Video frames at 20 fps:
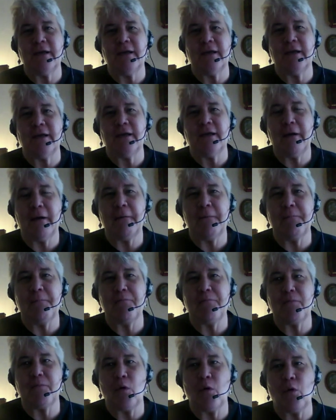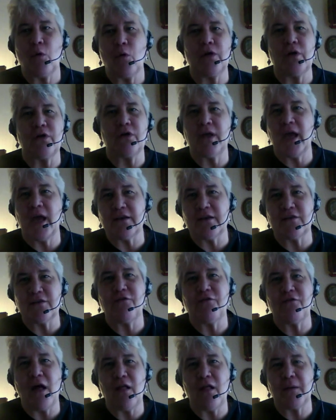or you get it
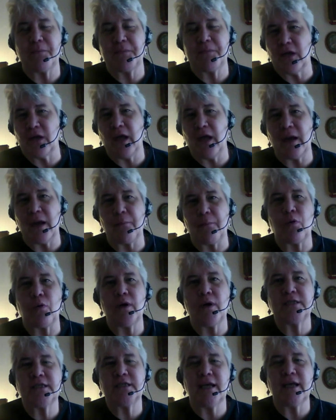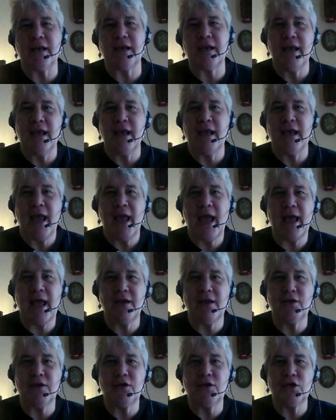developed, you get it printed,
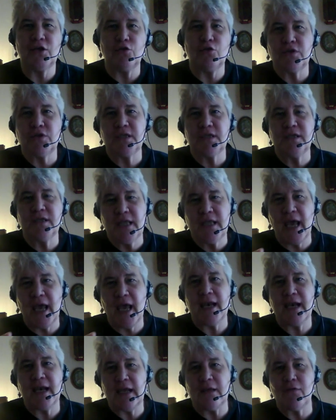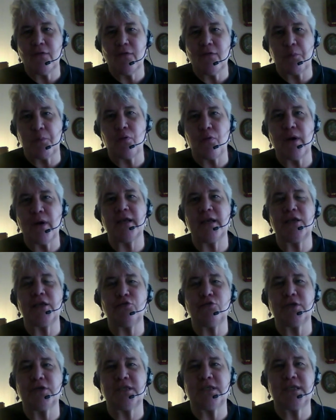and then in the print
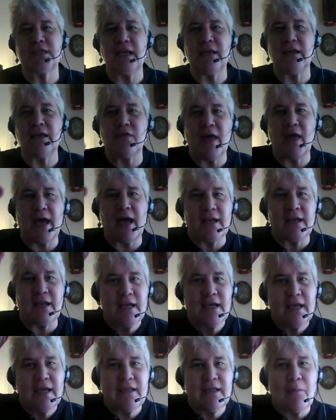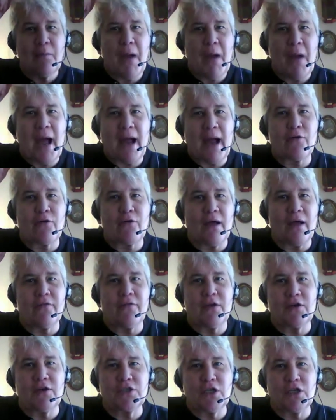you see that in the background
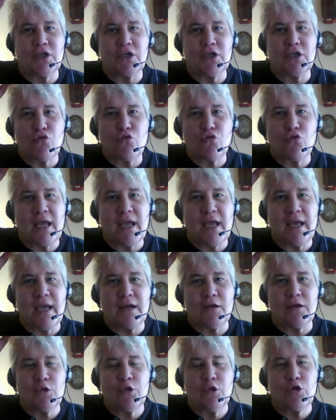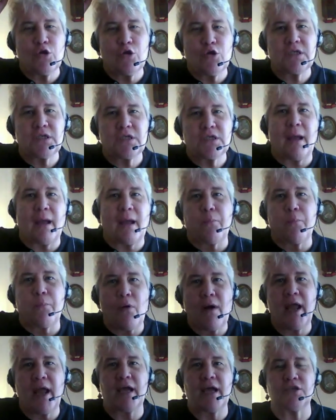there's a tree and it looks like a
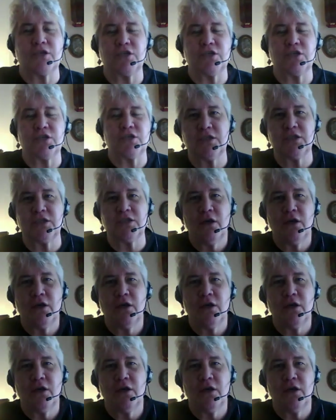branch is